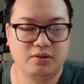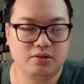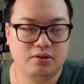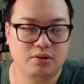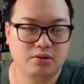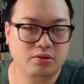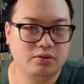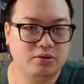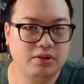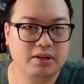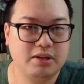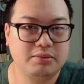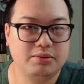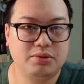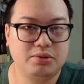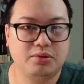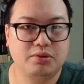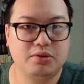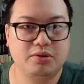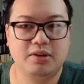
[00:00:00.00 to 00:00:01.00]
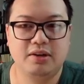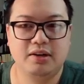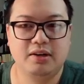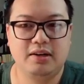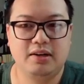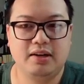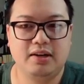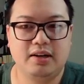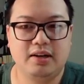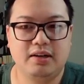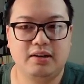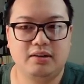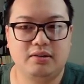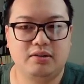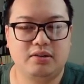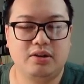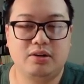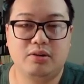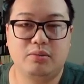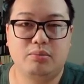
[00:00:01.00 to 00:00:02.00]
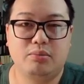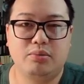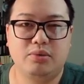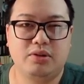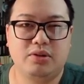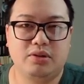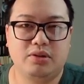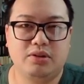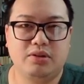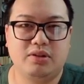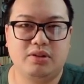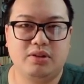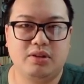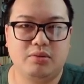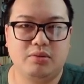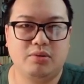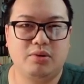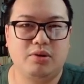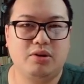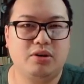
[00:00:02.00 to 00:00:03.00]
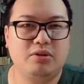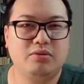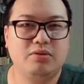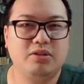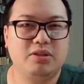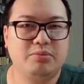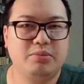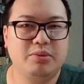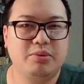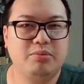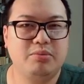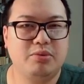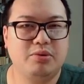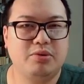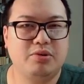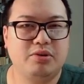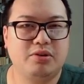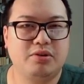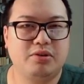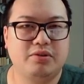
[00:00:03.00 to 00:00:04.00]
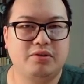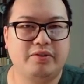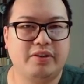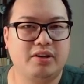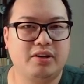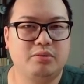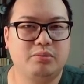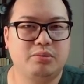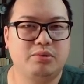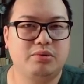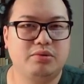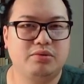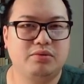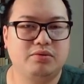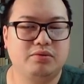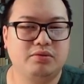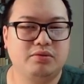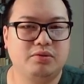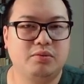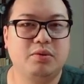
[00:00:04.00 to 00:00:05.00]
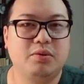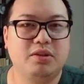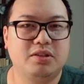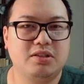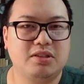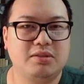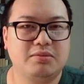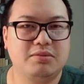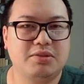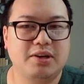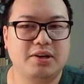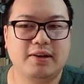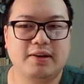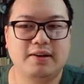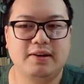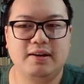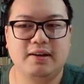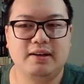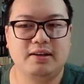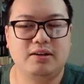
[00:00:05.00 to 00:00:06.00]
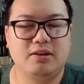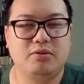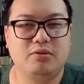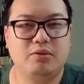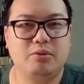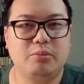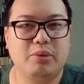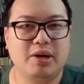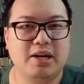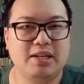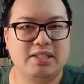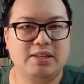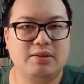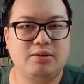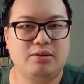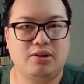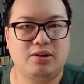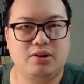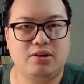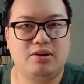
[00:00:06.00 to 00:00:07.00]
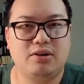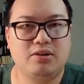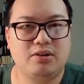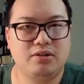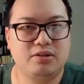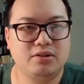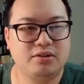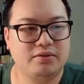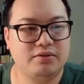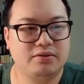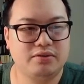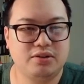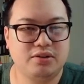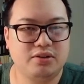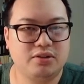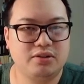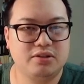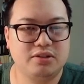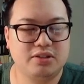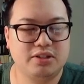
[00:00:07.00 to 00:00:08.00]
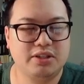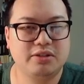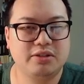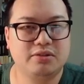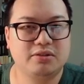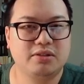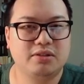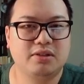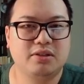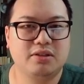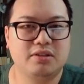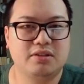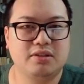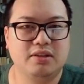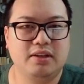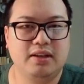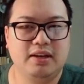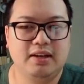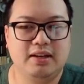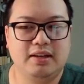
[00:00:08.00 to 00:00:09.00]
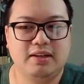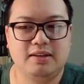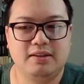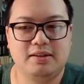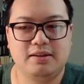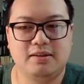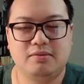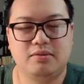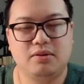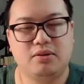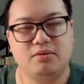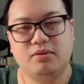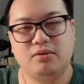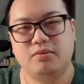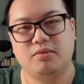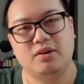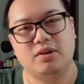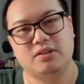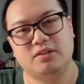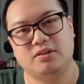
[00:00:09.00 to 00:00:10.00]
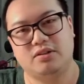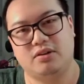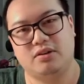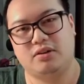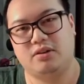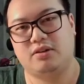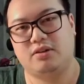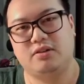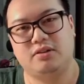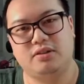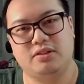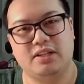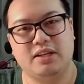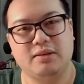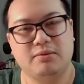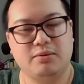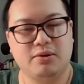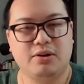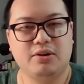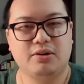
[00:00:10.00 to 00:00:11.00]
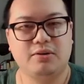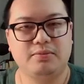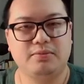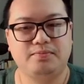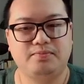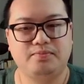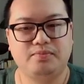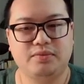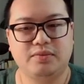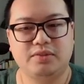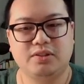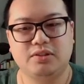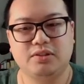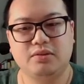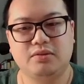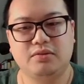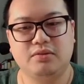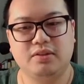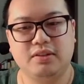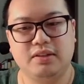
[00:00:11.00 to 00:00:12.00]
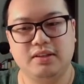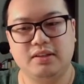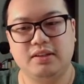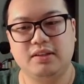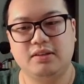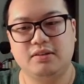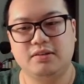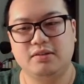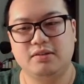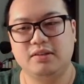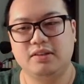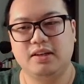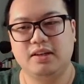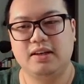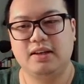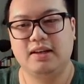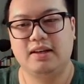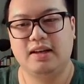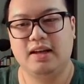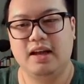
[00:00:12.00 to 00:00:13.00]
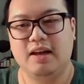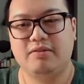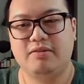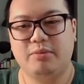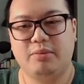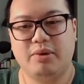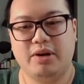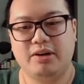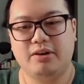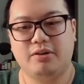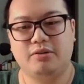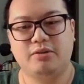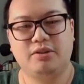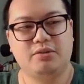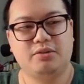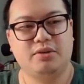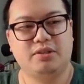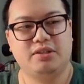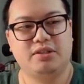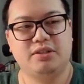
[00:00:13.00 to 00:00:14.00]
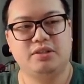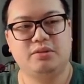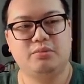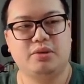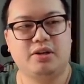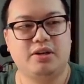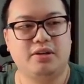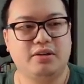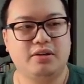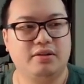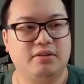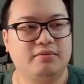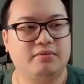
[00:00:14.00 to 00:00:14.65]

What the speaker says: local game store, and there will always be more available. What it seems like, no one buys out all the singles because no one wants all the same card. So you know, everybody always wants sealed product.